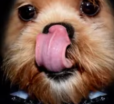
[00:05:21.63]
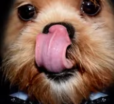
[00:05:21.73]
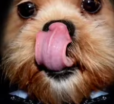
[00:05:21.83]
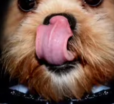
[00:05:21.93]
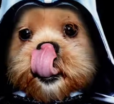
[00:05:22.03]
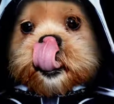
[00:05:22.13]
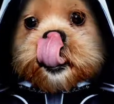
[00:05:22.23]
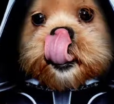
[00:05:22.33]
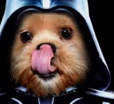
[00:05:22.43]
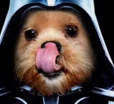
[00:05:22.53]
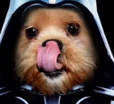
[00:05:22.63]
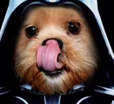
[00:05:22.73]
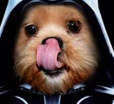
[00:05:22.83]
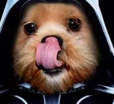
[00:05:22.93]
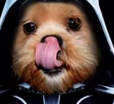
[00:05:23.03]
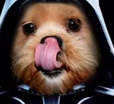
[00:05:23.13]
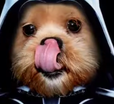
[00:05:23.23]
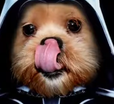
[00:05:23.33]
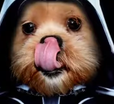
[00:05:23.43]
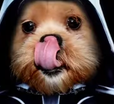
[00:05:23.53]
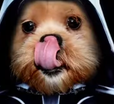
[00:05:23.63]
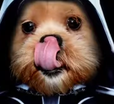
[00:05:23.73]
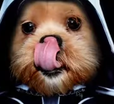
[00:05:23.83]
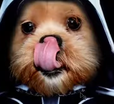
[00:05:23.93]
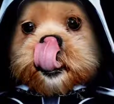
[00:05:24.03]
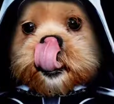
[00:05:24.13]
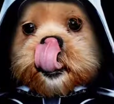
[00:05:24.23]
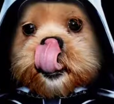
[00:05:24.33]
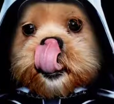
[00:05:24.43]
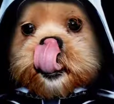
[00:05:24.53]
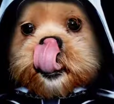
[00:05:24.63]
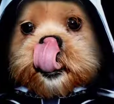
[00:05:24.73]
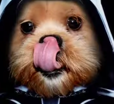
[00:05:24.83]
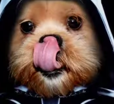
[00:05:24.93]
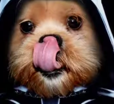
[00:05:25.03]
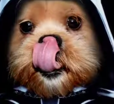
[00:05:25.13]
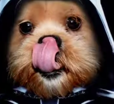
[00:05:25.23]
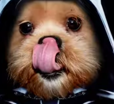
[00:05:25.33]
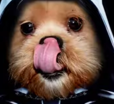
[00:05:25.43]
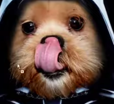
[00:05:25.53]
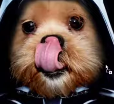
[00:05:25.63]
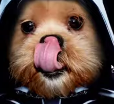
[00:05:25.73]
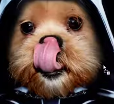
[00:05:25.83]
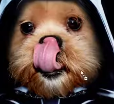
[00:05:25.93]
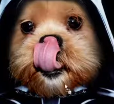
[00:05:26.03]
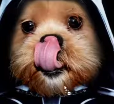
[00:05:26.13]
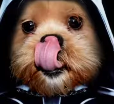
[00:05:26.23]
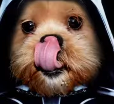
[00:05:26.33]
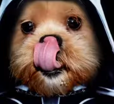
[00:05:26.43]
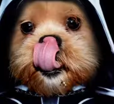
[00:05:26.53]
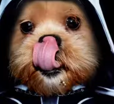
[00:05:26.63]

realistic. I'm not sure how much more realistic you can make it.